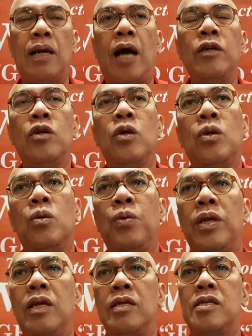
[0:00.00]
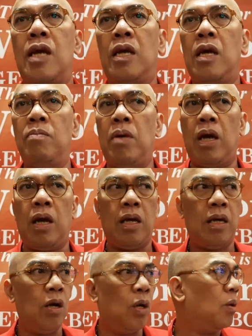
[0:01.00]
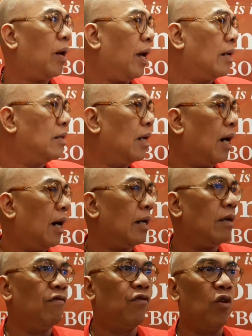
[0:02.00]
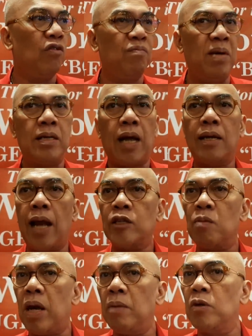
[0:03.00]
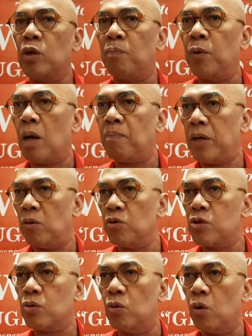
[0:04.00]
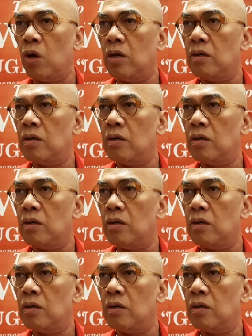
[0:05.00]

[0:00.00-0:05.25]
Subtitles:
I don't know with this AMAOED involvement. I'd like to be able to put up my own school.